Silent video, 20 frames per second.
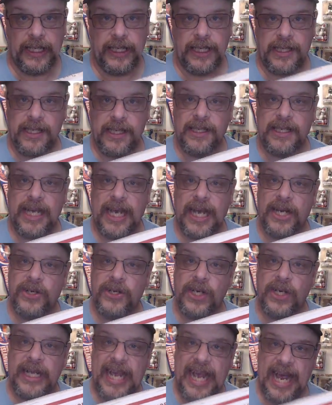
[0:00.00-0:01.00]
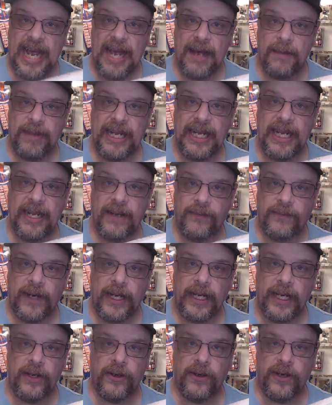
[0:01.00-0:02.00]
This is actually happening in
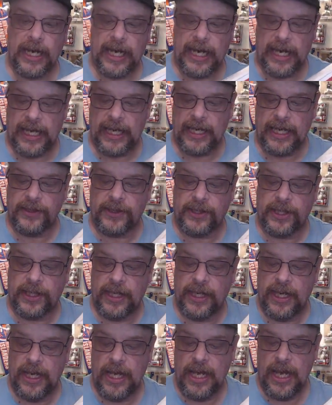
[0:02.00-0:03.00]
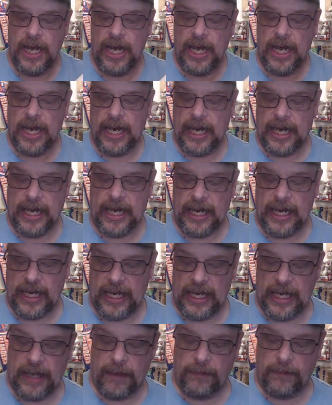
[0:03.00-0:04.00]
front of your eyes.
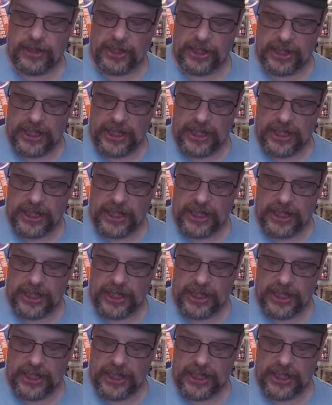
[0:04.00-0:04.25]
I am